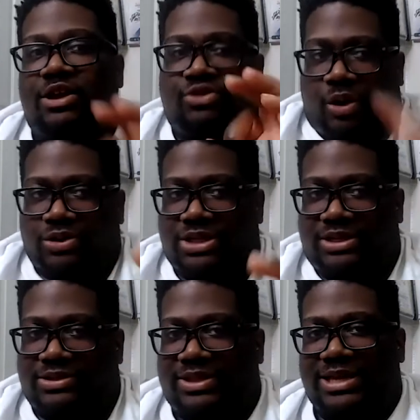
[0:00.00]
Those are
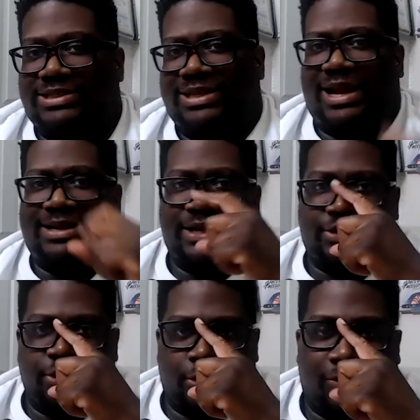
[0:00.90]
the things that I
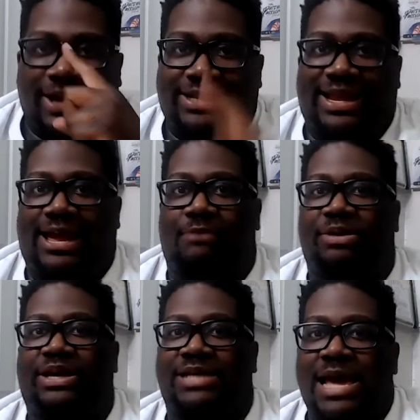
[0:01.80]
need you to write down,
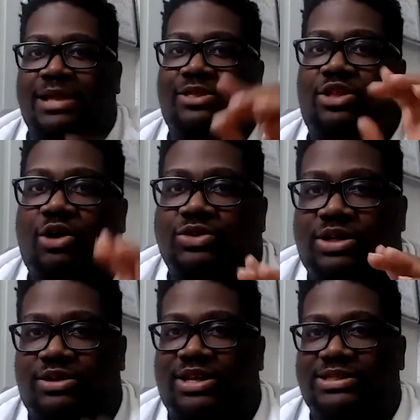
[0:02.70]
because those
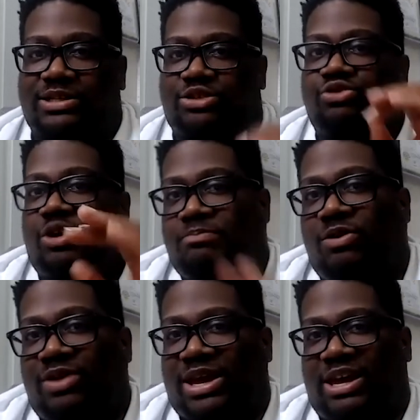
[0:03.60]
are the things that you're
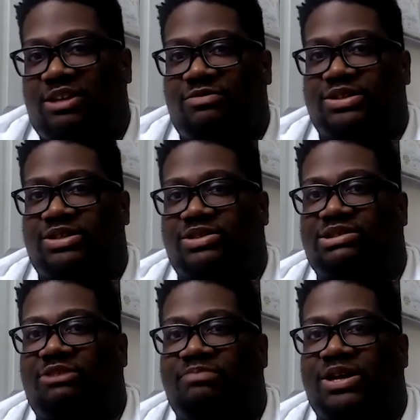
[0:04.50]
communicating with
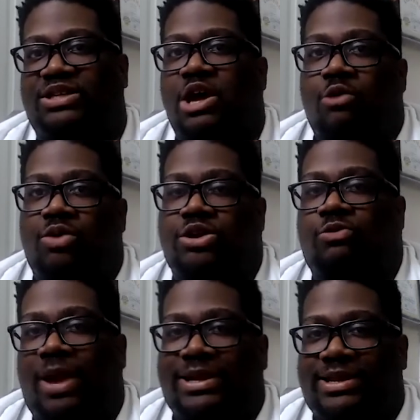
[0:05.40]
yourself, because when
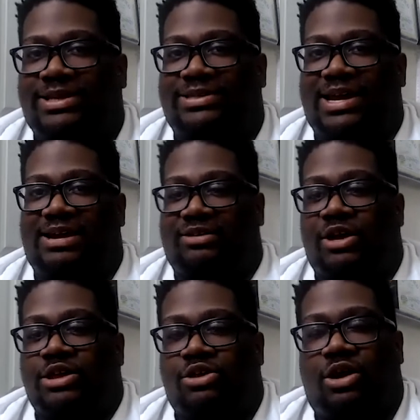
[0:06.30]
you write these down,
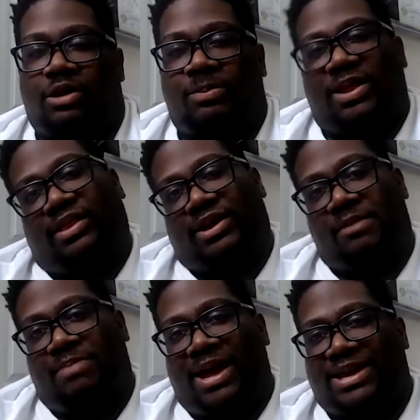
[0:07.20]
you're going to be
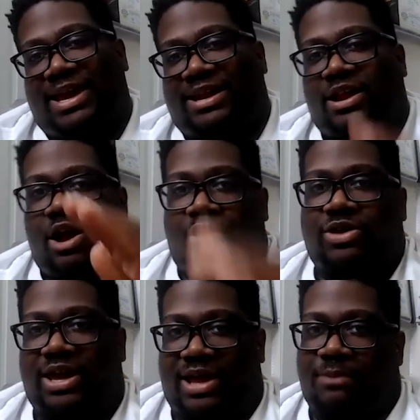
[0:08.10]
looking back at it.
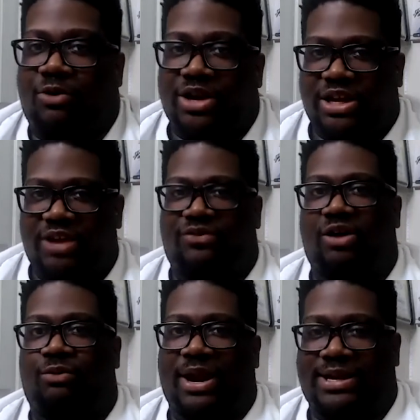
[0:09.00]
Okay, I want to give
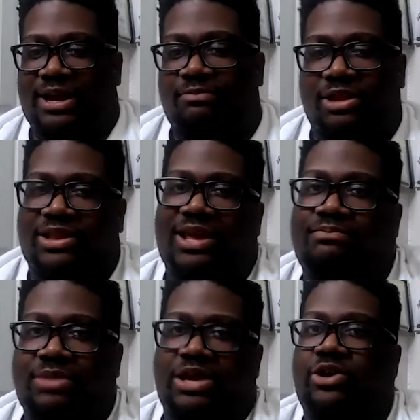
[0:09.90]
up right now, but
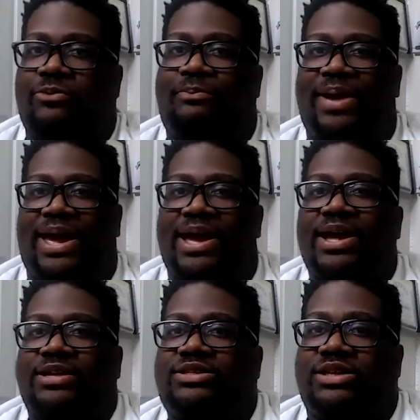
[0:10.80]
let me go back
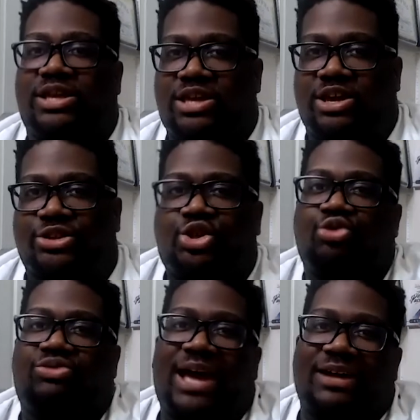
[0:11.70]
to the year
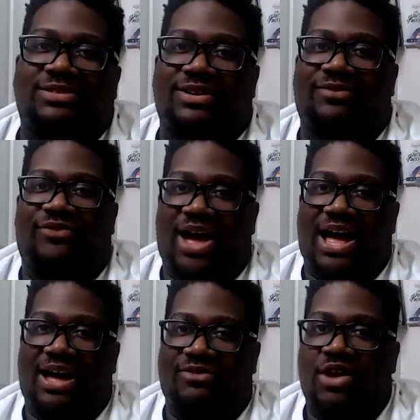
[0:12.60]

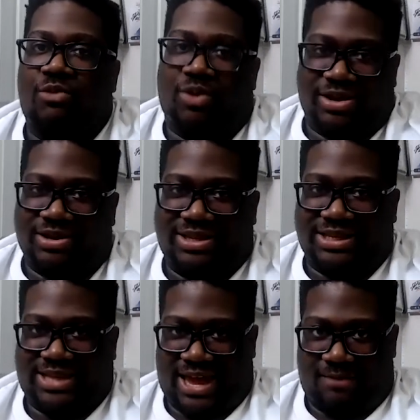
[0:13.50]
2005 when
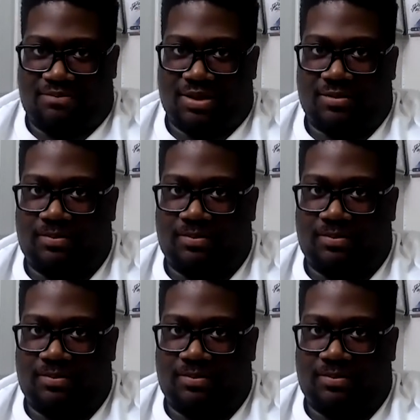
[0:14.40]
this happened.